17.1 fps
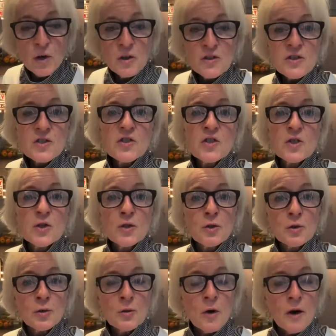on
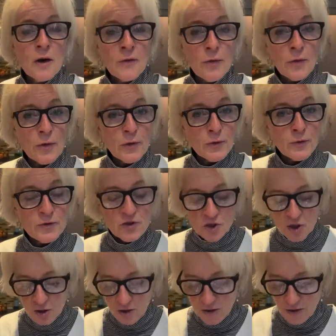to the third
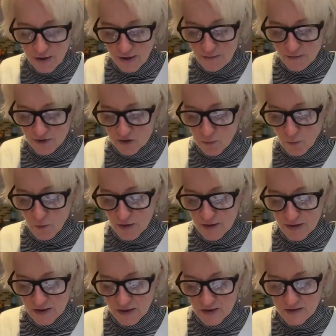jar, and this
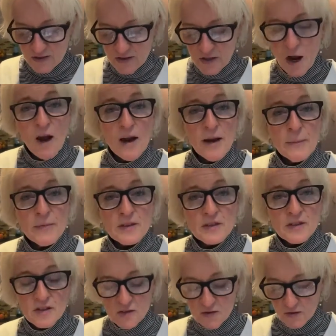one is thyme.
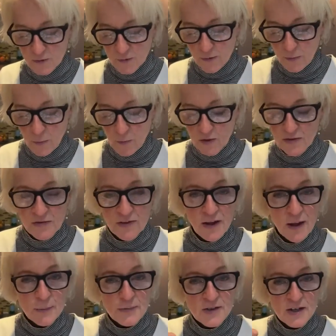This is from one of
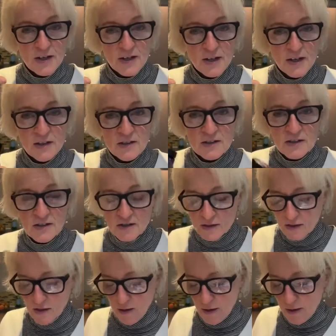the Absent
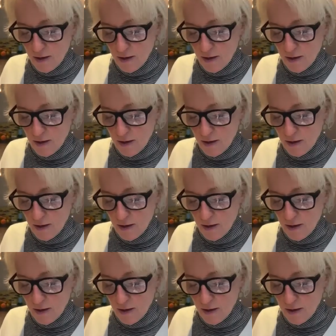kits.